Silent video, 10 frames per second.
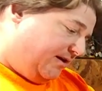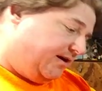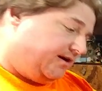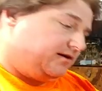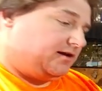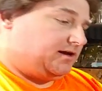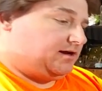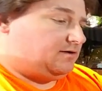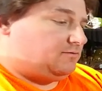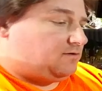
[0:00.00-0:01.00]
and
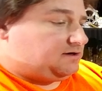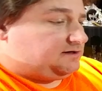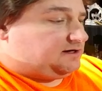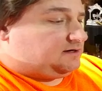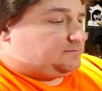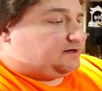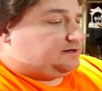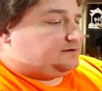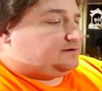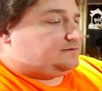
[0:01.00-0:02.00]
a one
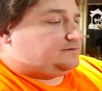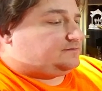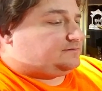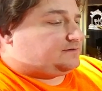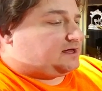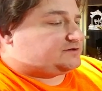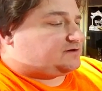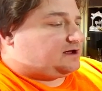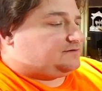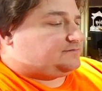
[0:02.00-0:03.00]
gigabyte flash
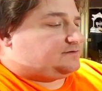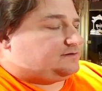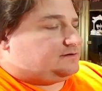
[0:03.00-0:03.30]
drive.